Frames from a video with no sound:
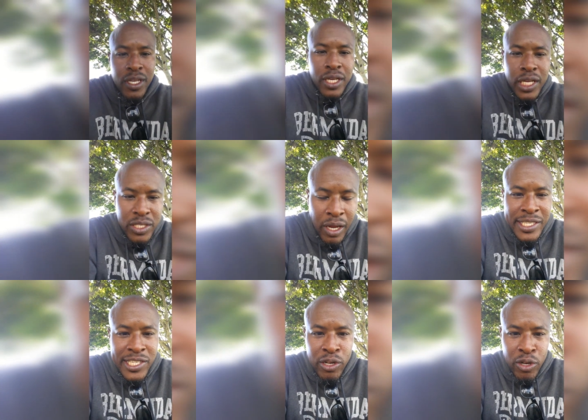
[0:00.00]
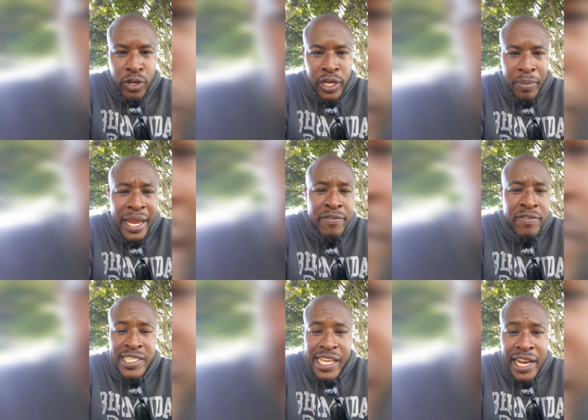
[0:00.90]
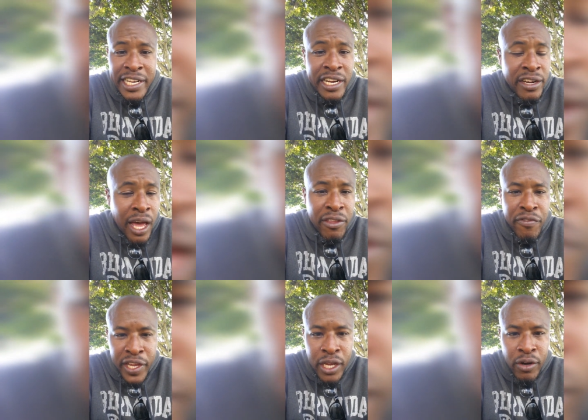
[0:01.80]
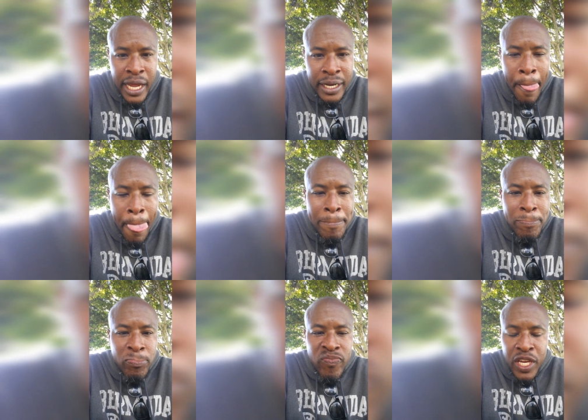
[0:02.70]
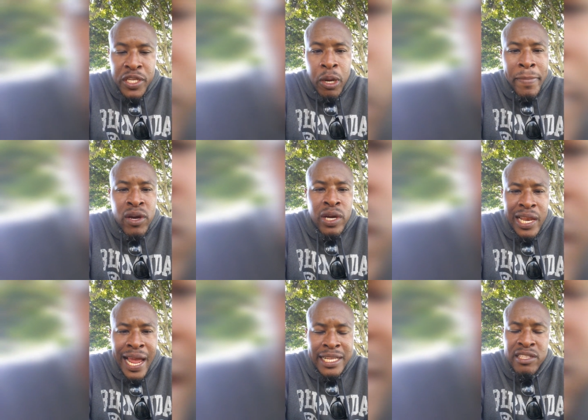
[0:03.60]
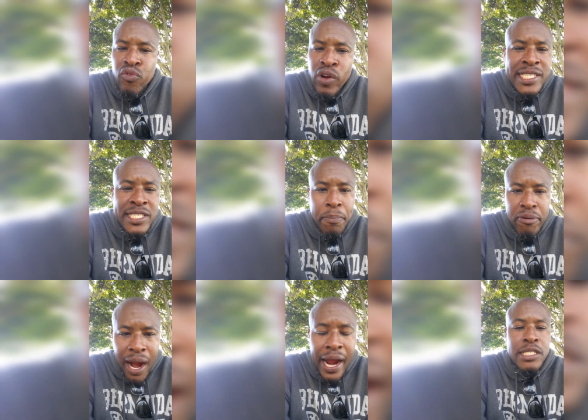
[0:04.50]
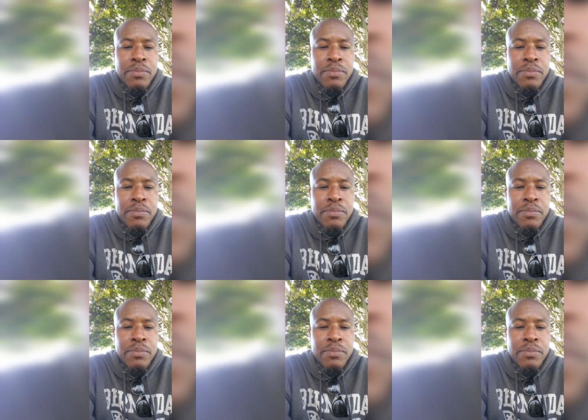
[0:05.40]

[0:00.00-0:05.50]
So I saluted him. I even said it in another video that, you know, Bill Collector really surprised me.